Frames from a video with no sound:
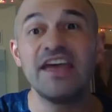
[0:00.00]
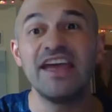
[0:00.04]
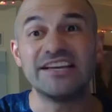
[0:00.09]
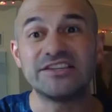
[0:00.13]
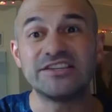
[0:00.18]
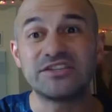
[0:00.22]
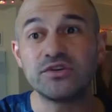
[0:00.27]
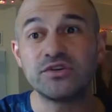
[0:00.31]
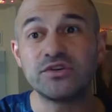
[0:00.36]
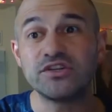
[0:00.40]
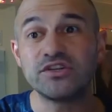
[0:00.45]

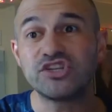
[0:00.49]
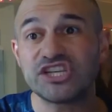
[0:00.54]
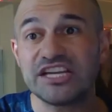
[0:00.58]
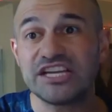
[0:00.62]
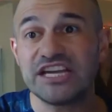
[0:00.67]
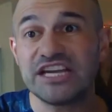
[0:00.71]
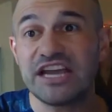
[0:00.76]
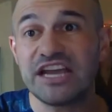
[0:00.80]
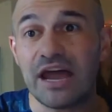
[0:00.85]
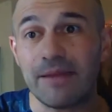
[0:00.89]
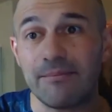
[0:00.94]
As soon as
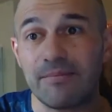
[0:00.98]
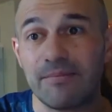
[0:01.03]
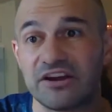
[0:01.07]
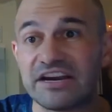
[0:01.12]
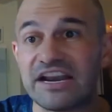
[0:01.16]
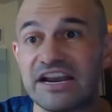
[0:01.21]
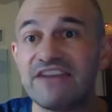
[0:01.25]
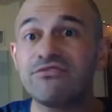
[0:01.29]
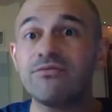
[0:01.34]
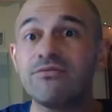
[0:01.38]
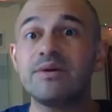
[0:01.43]
she got
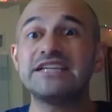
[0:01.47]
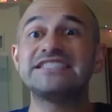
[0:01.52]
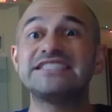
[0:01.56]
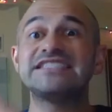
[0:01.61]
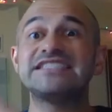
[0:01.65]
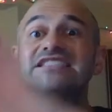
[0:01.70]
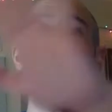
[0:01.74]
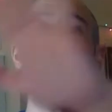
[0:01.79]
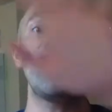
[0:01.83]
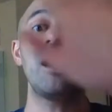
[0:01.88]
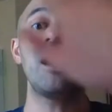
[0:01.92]
married and everybody
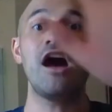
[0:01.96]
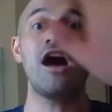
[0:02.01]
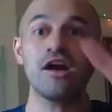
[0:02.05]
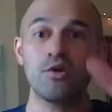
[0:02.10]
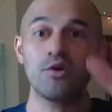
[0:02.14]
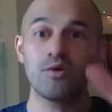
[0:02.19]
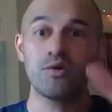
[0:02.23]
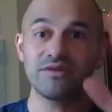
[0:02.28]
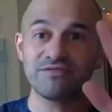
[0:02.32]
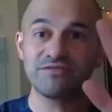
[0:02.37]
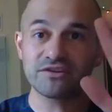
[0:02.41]
saw
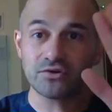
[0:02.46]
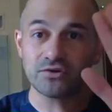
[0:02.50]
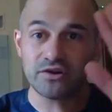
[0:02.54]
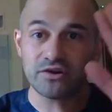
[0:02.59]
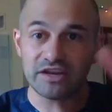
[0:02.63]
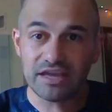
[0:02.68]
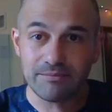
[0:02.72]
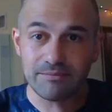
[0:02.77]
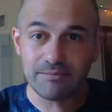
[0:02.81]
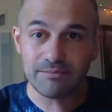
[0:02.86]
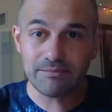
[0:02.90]
Queen
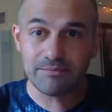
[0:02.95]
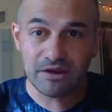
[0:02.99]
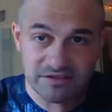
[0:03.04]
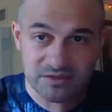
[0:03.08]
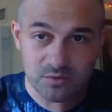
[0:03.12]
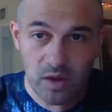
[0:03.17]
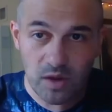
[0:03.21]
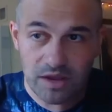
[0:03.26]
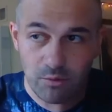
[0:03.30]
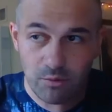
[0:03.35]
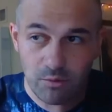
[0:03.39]
Victoria get married in
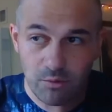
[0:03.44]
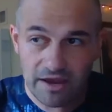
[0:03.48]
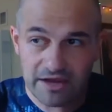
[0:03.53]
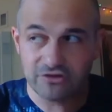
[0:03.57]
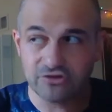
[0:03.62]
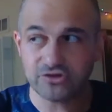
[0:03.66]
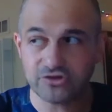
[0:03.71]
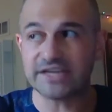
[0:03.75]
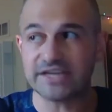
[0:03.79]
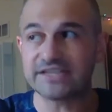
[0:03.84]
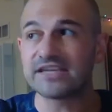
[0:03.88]
this white
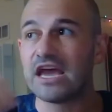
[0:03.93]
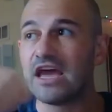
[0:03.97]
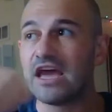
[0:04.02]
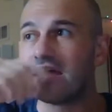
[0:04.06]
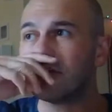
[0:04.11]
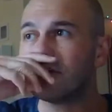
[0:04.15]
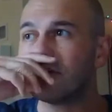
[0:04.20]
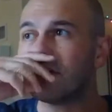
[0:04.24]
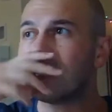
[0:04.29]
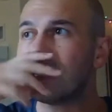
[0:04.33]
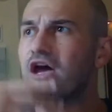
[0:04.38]
wedding dress,
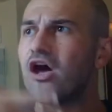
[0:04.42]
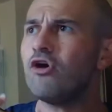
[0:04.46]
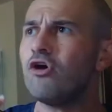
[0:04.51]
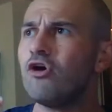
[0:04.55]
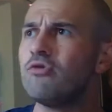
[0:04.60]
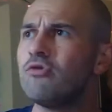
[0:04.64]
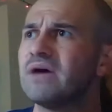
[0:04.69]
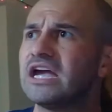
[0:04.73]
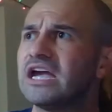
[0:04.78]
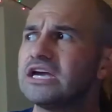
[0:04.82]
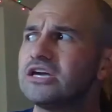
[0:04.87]
they're like,
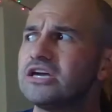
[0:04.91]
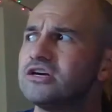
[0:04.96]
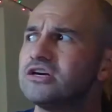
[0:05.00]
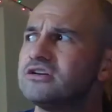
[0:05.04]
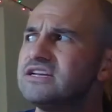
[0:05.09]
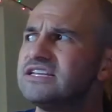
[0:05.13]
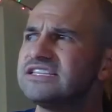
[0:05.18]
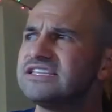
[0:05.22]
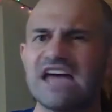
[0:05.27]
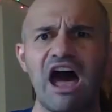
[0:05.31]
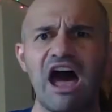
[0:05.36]
oh my
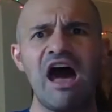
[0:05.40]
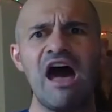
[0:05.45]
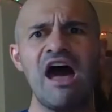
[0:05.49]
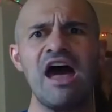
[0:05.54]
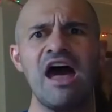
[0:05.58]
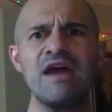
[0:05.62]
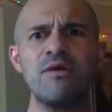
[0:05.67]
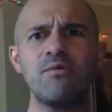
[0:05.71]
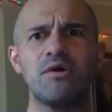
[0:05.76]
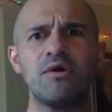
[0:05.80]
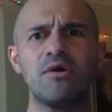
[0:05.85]
goodness,
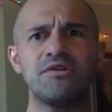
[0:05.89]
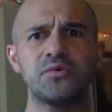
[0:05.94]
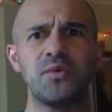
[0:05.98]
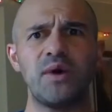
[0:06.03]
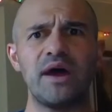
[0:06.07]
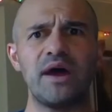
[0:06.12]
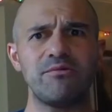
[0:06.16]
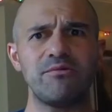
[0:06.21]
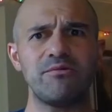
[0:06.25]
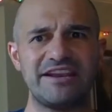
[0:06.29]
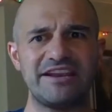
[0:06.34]
I want a
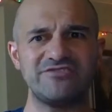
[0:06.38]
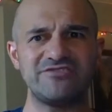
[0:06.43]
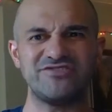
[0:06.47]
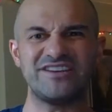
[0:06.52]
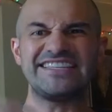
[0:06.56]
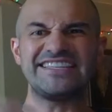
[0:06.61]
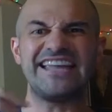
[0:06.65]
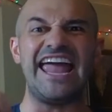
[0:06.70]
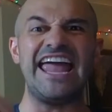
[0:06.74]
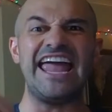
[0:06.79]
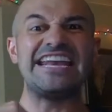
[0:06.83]
white wedding
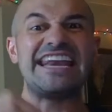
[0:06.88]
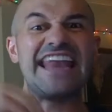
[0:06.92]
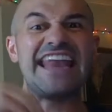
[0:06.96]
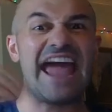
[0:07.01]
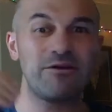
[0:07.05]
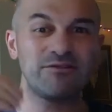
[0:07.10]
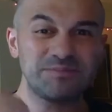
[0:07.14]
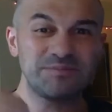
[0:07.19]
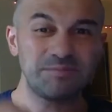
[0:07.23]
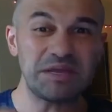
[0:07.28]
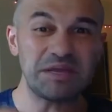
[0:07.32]
dress. And
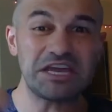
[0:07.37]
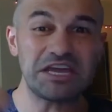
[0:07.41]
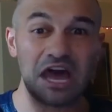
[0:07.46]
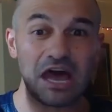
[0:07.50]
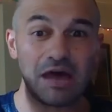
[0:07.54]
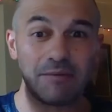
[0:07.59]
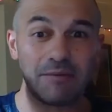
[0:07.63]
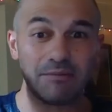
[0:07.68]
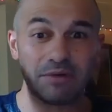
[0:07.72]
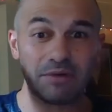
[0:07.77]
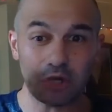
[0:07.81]
now it's
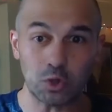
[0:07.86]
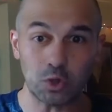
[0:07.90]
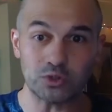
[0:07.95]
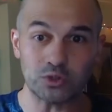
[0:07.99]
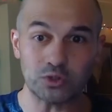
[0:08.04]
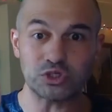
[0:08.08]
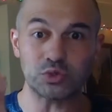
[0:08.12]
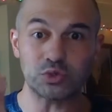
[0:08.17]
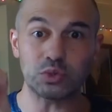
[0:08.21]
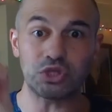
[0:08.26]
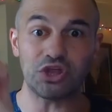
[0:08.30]
become a
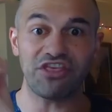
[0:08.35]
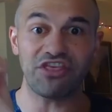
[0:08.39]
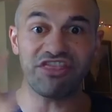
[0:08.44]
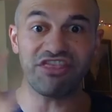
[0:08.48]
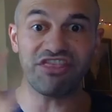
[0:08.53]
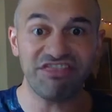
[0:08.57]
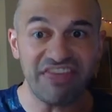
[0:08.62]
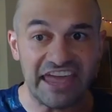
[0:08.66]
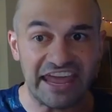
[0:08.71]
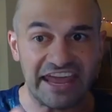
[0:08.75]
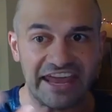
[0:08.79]
cultural
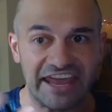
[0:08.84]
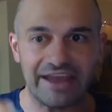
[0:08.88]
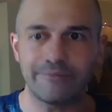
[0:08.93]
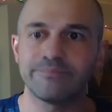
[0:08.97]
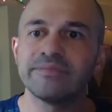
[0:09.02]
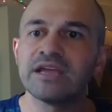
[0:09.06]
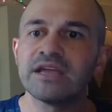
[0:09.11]
thing.